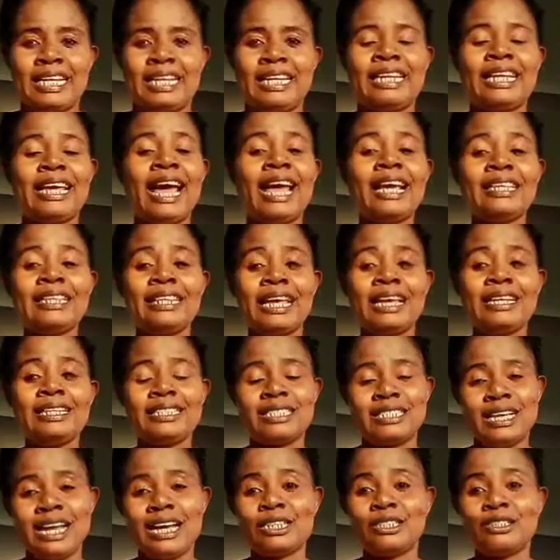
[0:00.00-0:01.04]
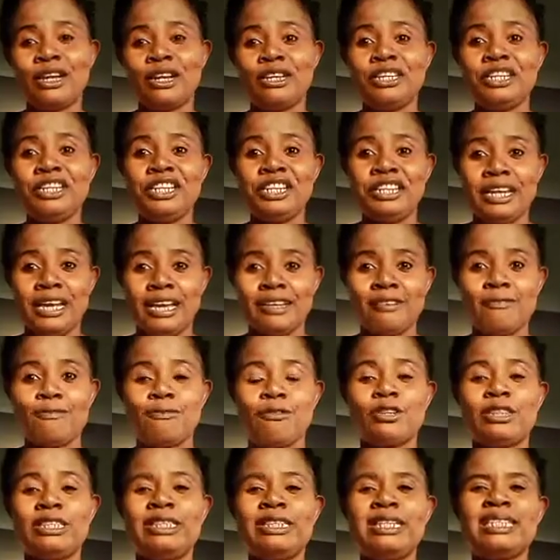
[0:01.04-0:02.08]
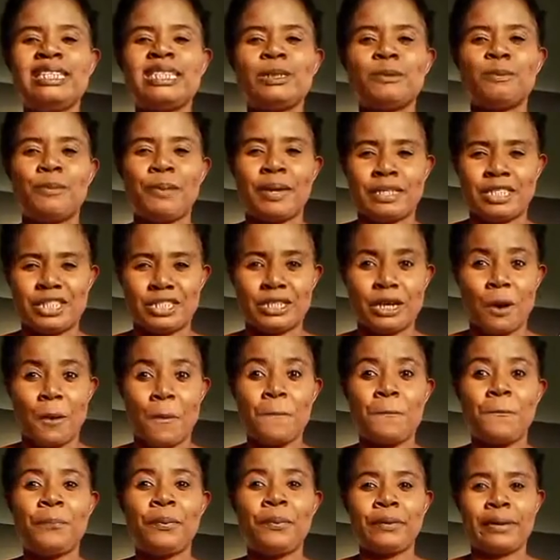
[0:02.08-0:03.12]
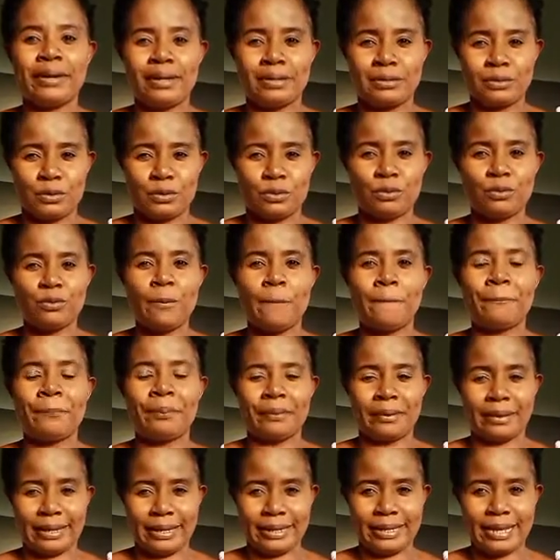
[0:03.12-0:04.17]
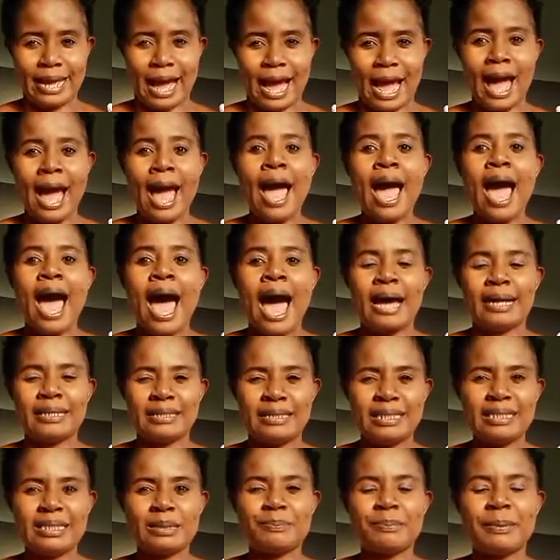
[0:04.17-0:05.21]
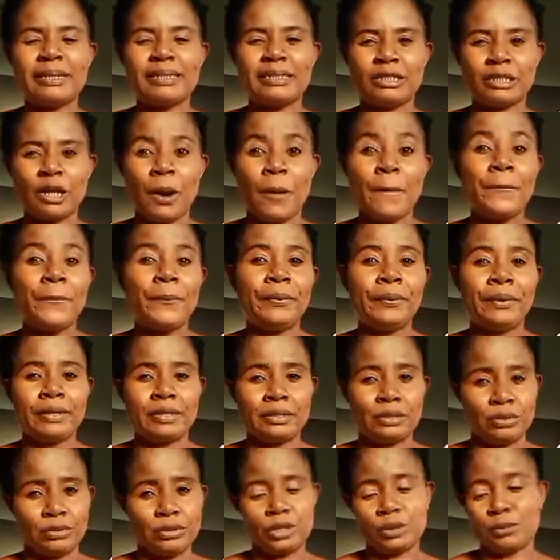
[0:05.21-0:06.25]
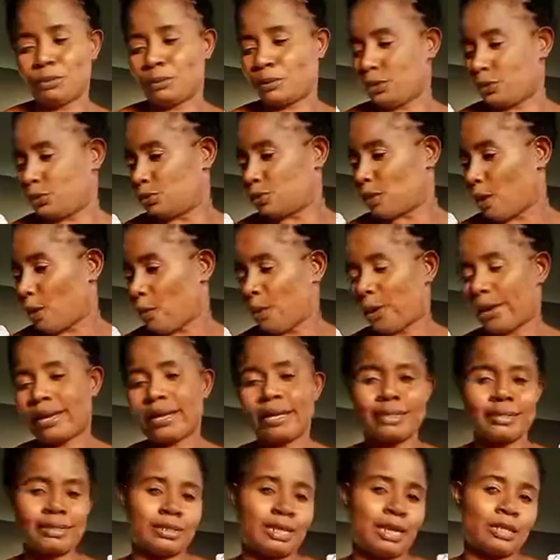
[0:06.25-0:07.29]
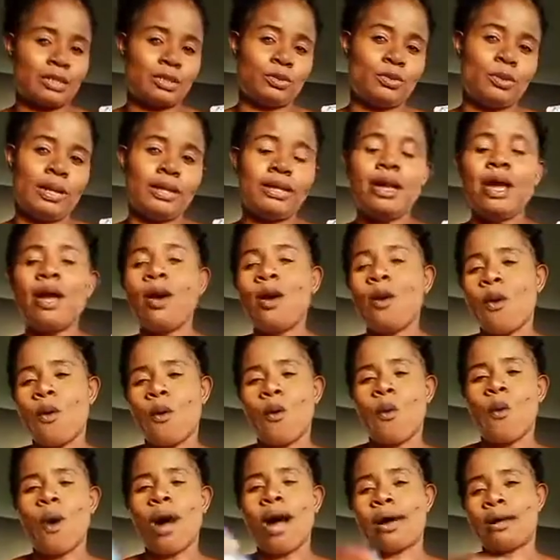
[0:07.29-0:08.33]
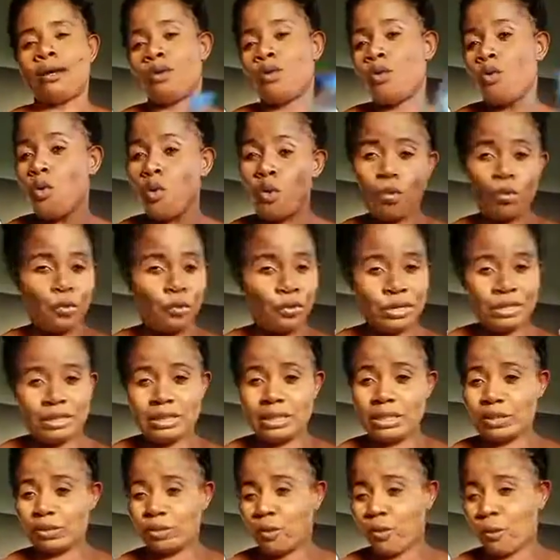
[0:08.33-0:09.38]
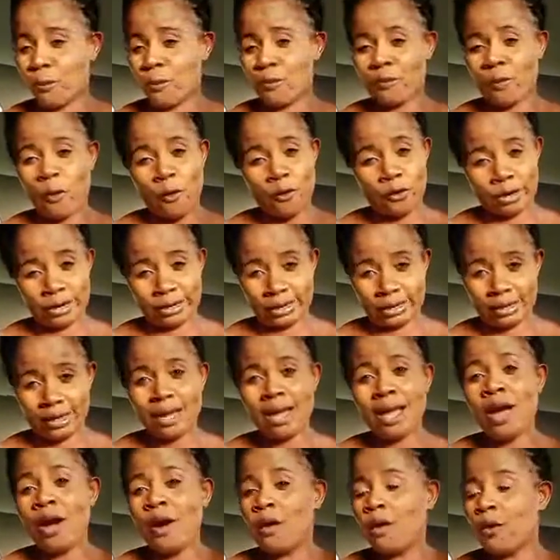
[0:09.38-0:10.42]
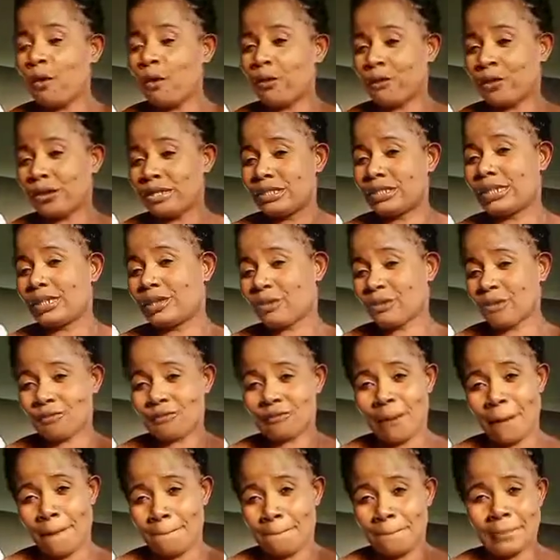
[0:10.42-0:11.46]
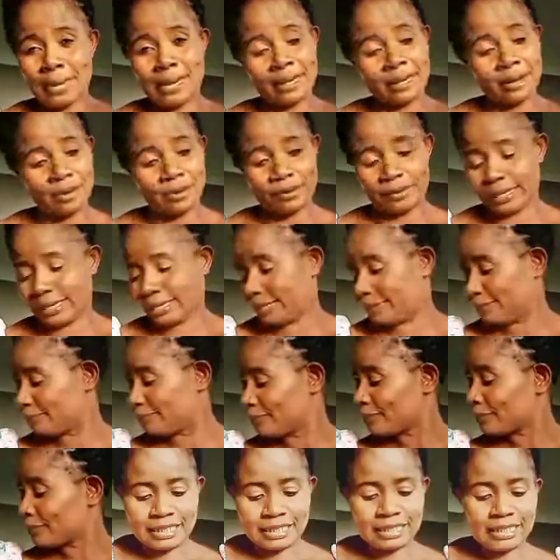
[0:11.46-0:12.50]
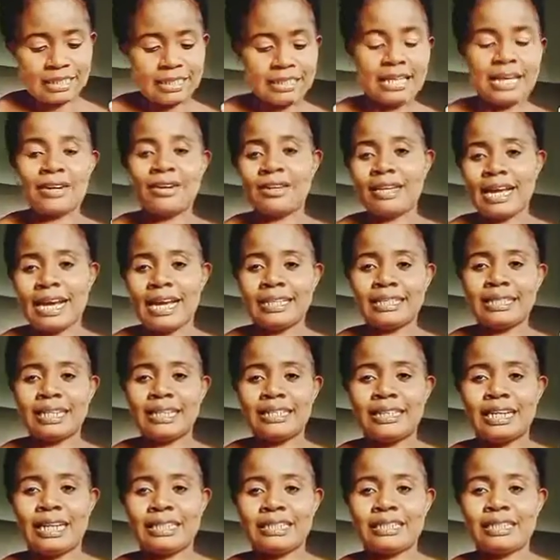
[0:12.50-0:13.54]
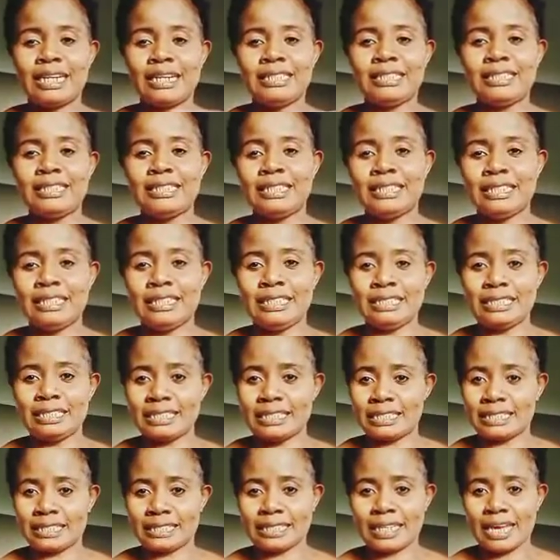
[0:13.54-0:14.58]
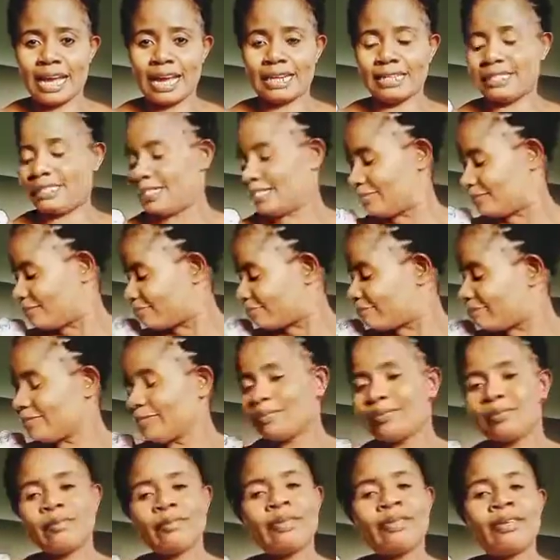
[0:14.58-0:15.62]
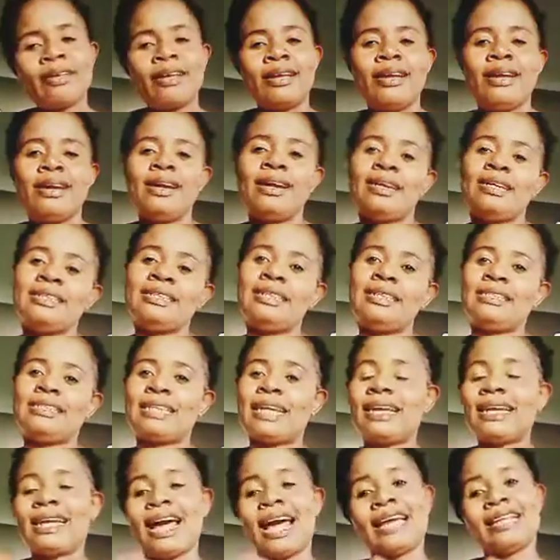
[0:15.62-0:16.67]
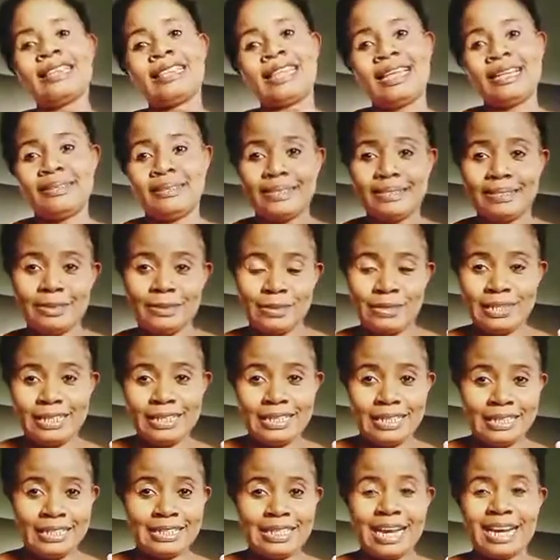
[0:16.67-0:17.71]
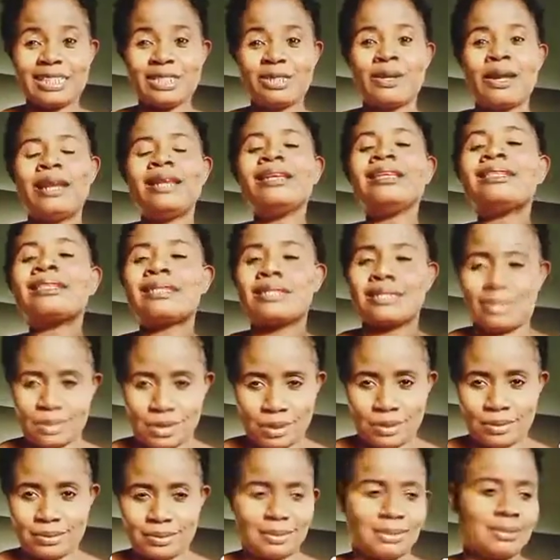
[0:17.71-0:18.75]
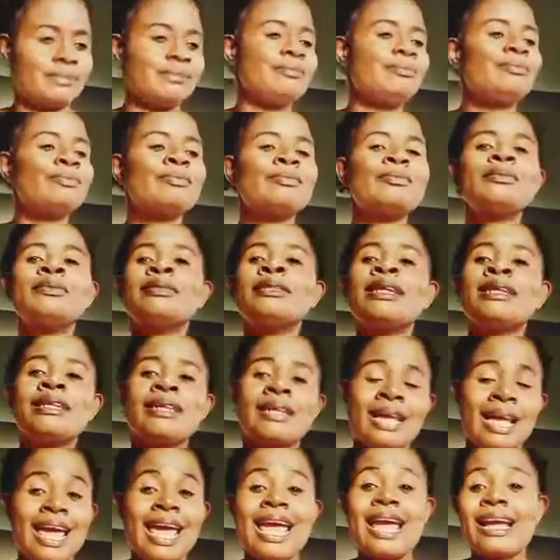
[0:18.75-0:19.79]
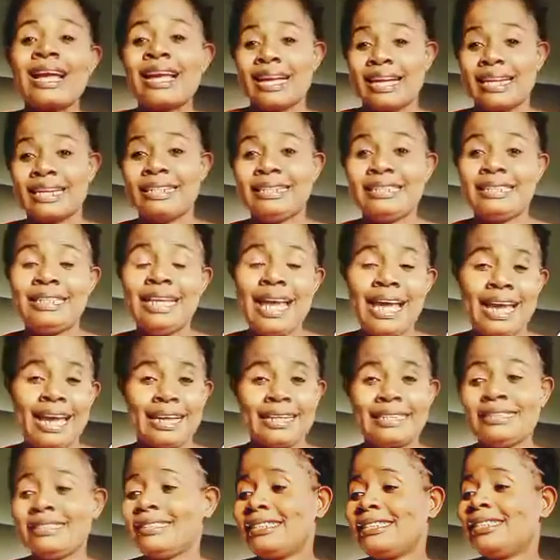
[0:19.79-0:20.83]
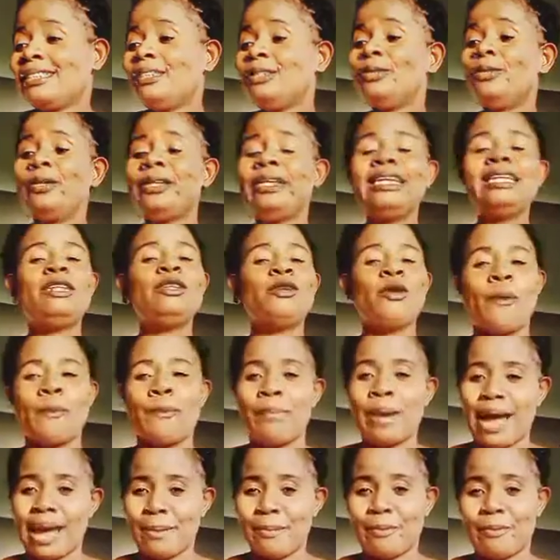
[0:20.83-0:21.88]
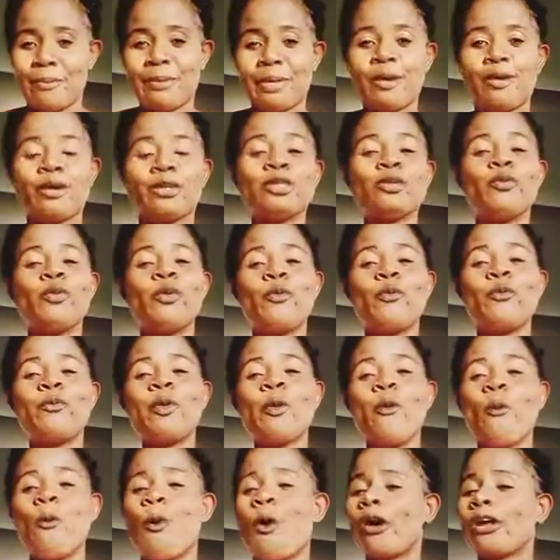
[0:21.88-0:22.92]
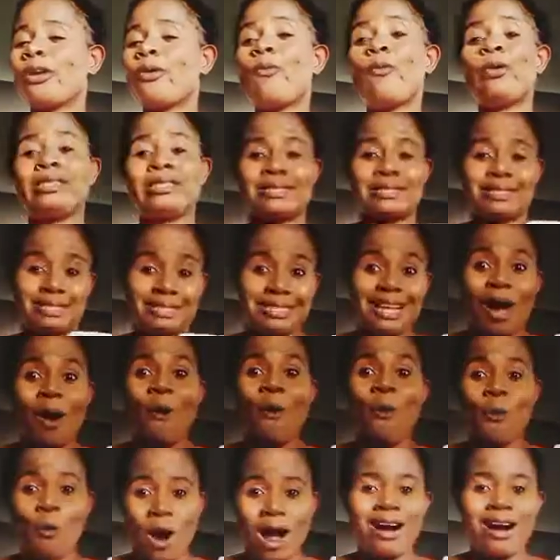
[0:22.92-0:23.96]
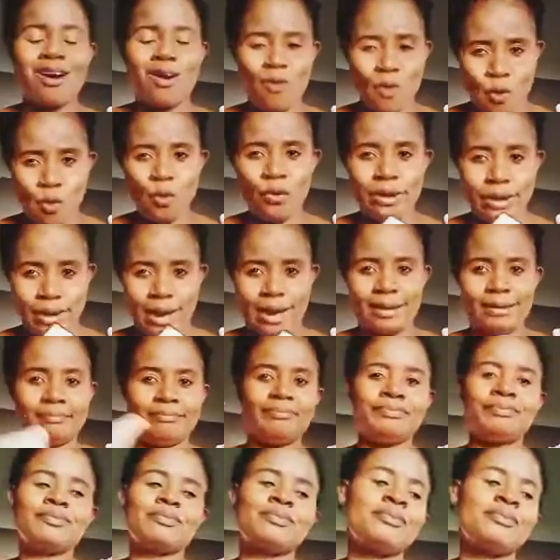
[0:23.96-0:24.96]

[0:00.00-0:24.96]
The items you actually needed for this special breakthrough prayer and this special breakthrough spiritual work is actually: one, original honey, original fan-made honey. The second item you actually need is sand. The third item you need is actually salt. Then you need your Bible, because we will be warring with Psalm 109.